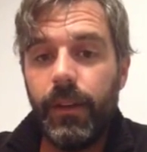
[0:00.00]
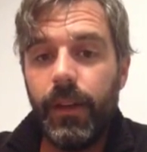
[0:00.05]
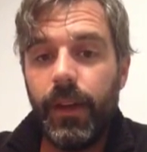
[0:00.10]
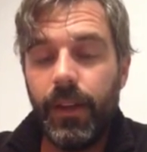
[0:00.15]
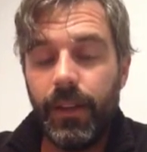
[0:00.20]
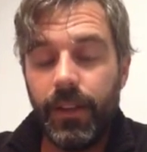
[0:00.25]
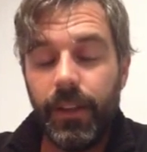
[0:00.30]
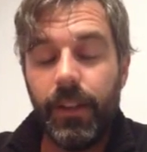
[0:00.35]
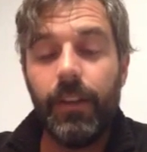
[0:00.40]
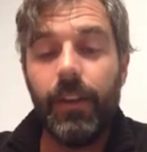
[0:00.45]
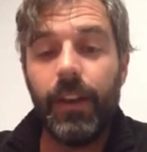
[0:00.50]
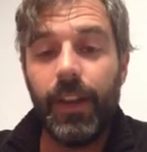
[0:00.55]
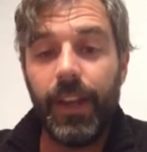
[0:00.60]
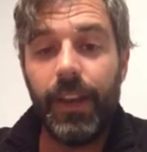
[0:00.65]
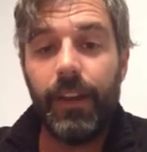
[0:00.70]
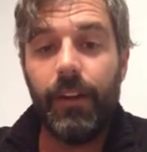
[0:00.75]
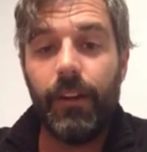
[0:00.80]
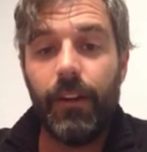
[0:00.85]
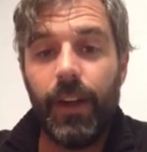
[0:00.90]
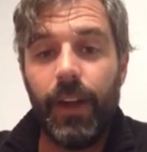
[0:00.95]
until
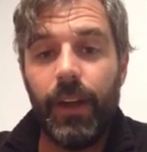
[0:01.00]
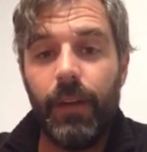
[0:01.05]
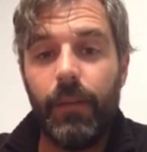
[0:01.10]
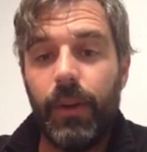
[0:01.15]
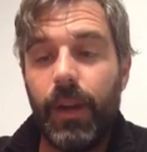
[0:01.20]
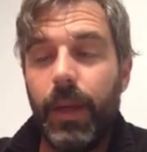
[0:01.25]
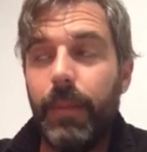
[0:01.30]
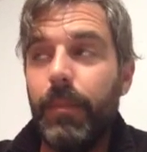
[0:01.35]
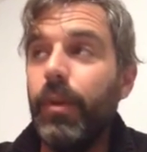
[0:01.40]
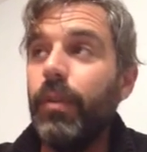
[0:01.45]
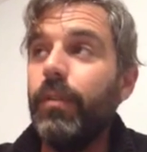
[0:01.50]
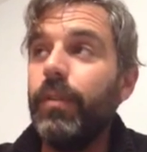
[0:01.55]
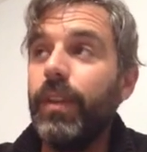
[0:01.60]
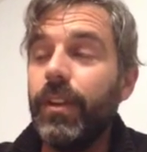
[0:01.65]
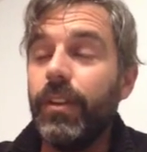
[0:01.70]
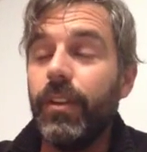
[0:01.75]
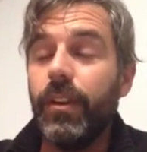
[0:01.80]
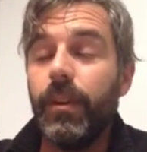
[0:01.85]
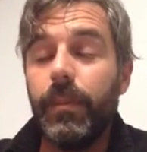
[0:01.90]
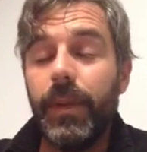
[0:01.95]
later on when I moved
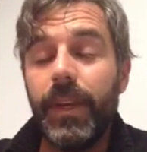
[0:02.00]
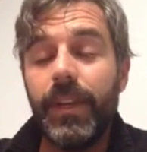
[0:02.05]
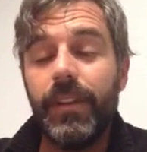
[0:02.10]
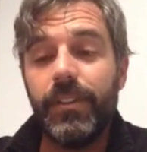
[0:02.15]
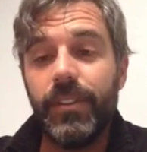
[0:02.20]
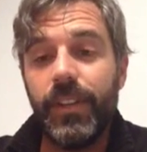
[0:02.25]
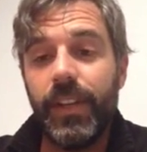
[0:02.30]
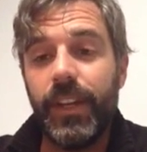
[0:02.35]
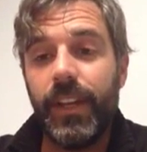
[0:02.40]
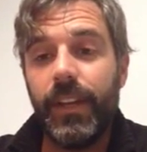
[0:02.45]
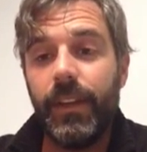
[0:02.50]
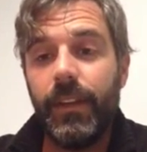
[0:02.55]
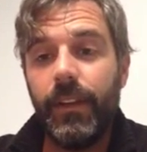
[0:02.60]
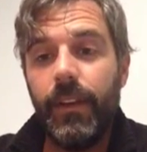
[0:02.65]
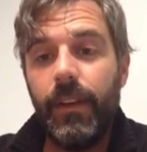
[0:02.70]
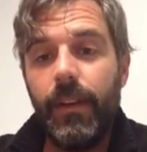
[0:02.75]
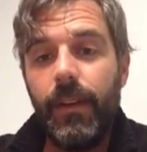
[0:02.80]
into the big city.